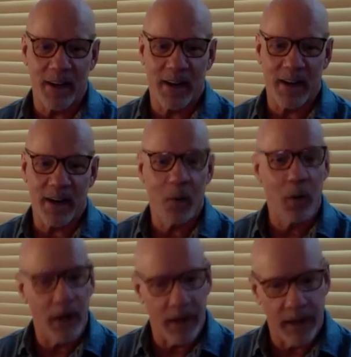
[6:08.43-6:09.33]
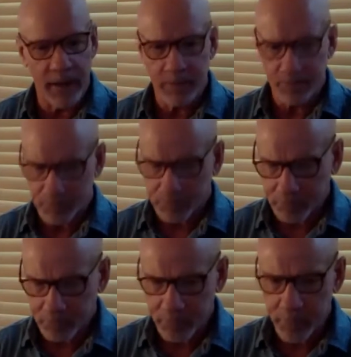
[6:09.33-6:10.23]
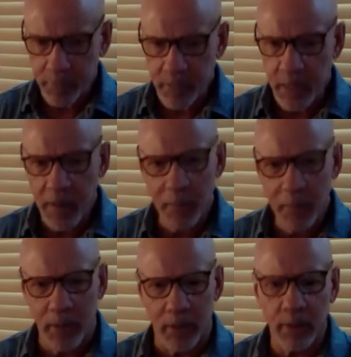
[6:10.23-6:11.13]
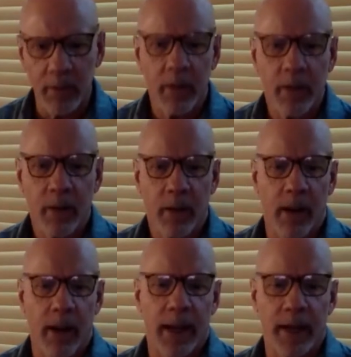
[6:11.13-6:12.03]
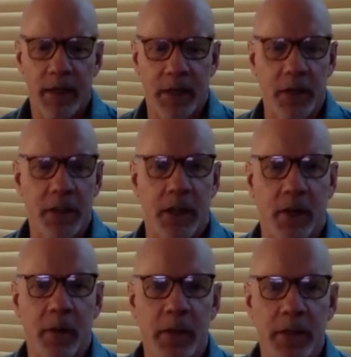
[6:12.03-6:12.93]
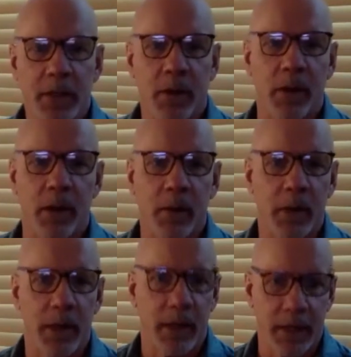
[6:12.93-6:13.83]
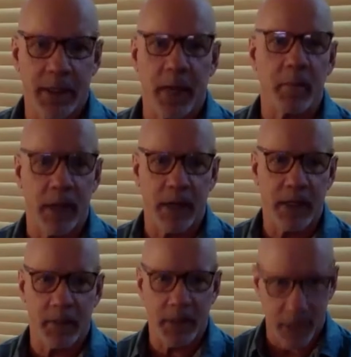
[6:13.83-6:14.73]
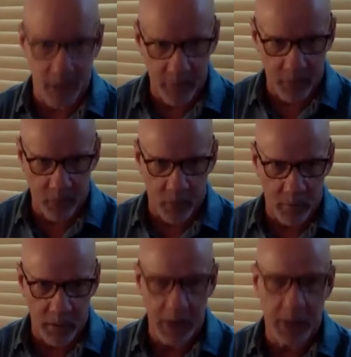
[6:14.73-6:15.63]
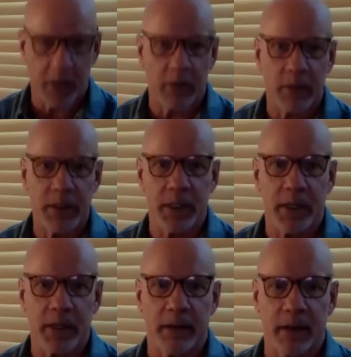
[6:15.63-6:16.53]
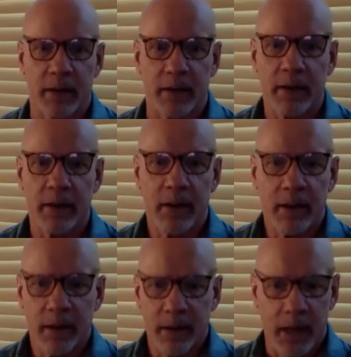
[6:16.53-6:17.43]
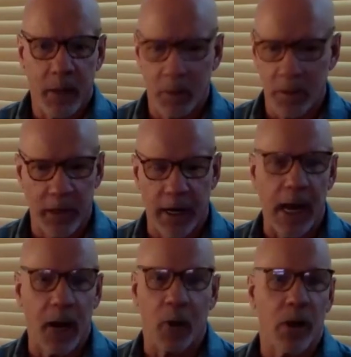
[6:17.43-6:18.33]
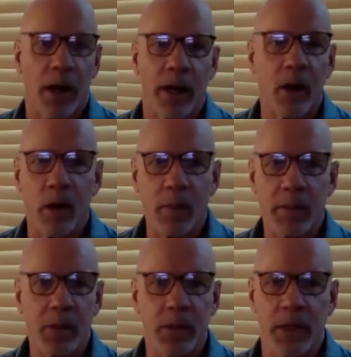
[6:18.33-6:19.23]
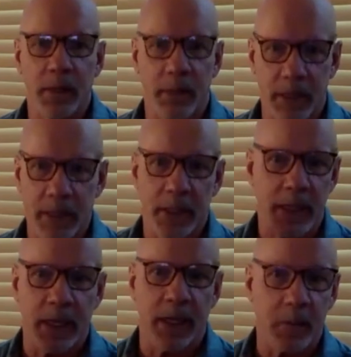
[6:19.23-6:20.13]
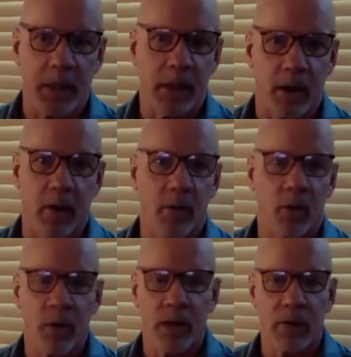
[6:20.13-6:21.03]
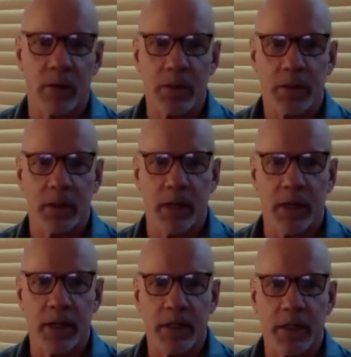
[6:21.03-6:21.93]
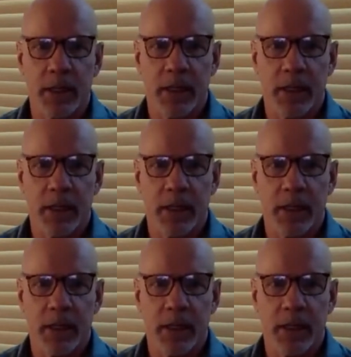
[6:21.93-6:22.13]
I went in, I met Bill, and he starts telling me the story. And within like 10 minutes, I'm sitting forward in my chair, listening intently. And within an hour, I know I'm doing it because it's hitting me at all four levels, right? It's